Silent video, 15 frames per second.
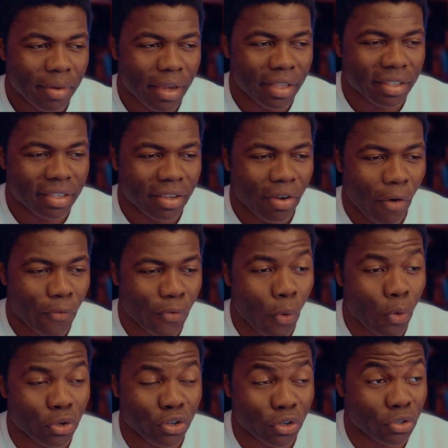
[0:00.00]
But of
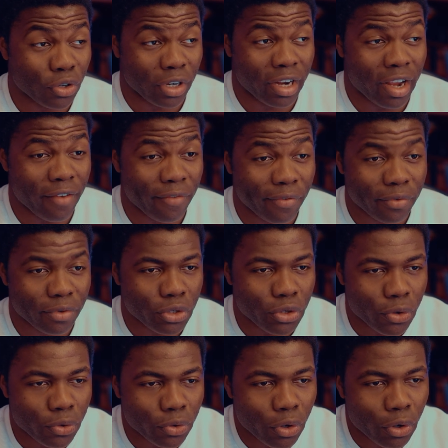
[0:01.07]
course, just to give
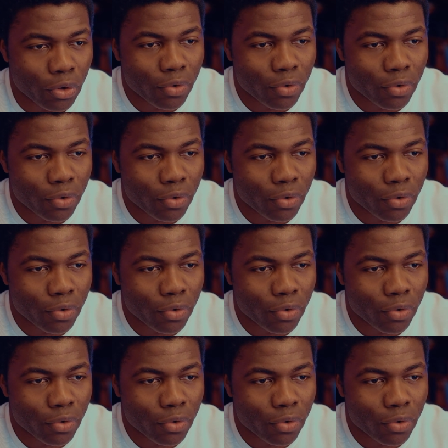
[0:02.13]
you the